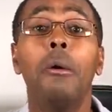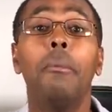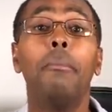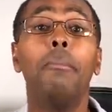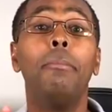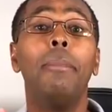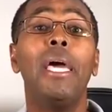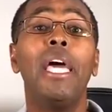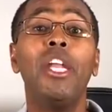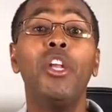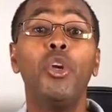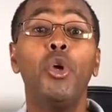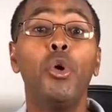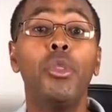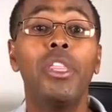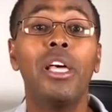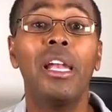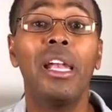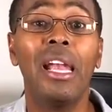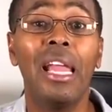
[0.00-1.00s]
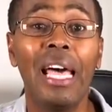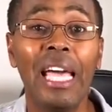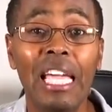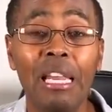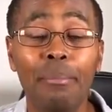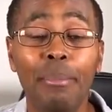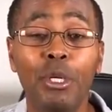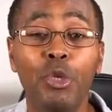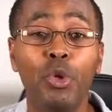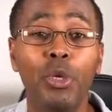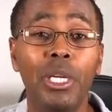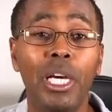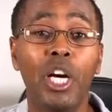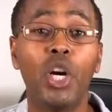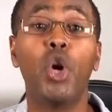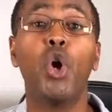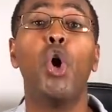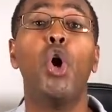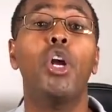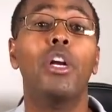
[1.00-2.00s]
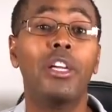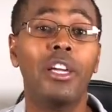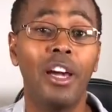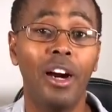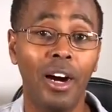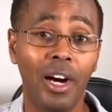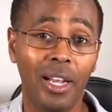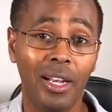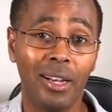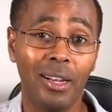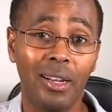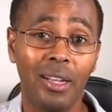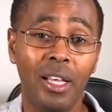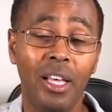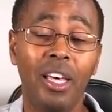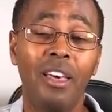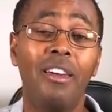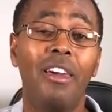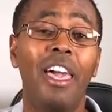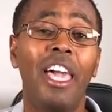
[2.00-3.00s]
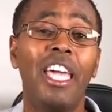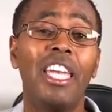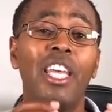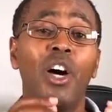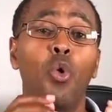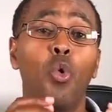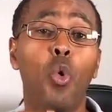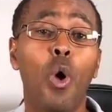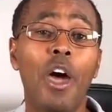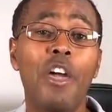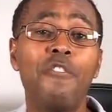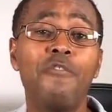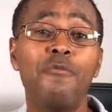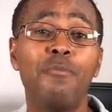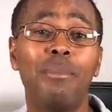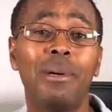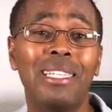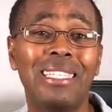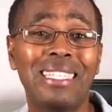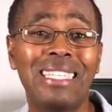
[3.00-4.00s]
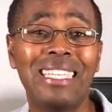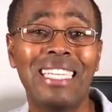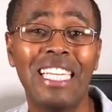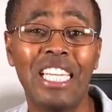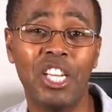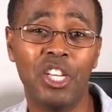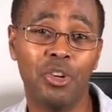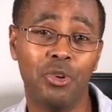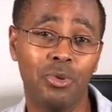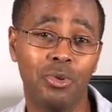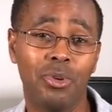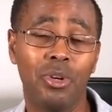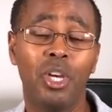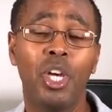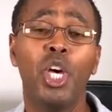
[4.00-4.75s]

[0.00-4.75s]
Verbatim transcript: Men know the line between a call girl and a wife material.